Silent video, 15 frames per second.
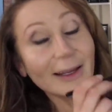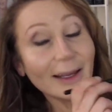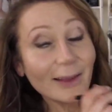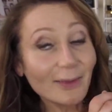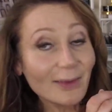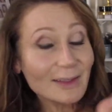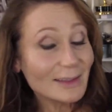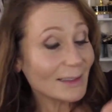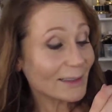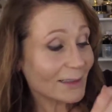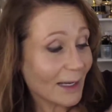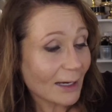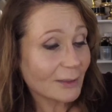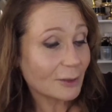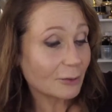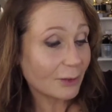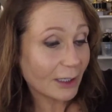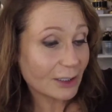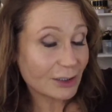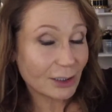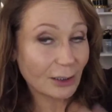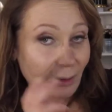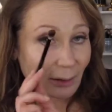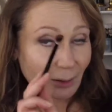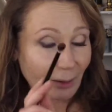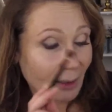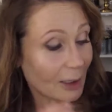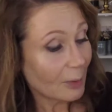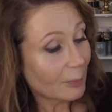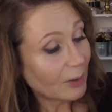in this exact direction,
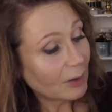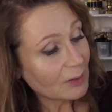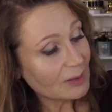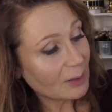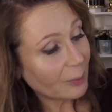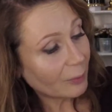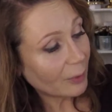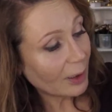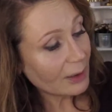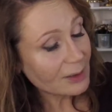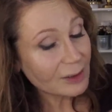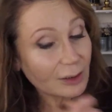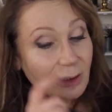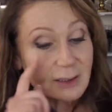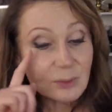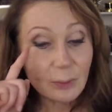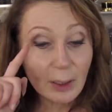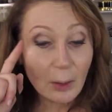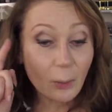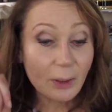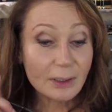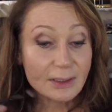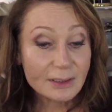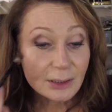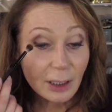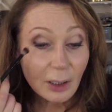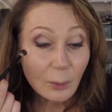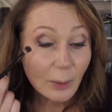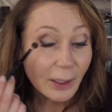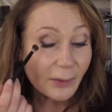because the bronzer is what I want to
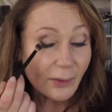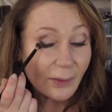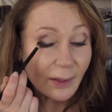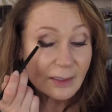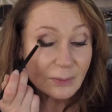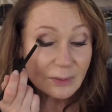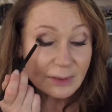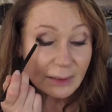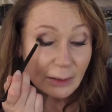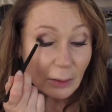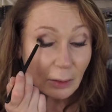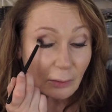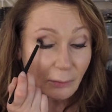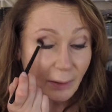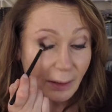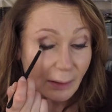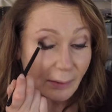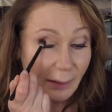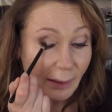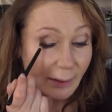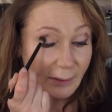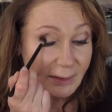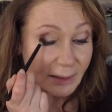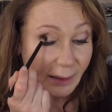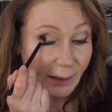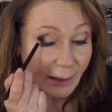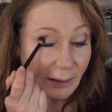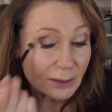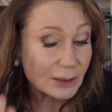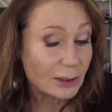start with, and that's what's going to go right on the outside
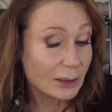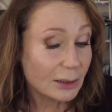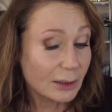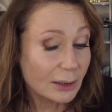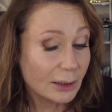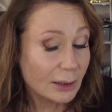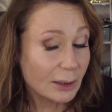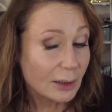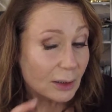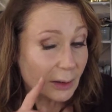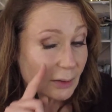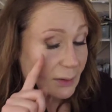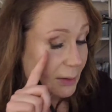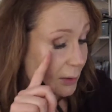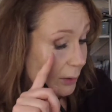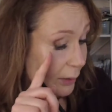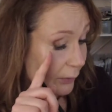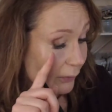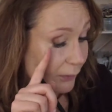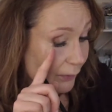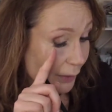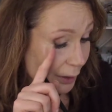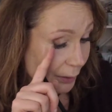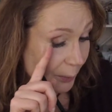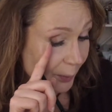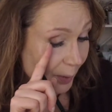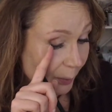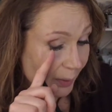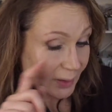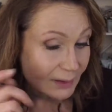edge. Very
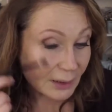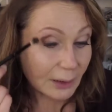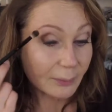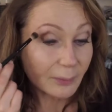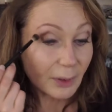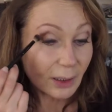pigmented.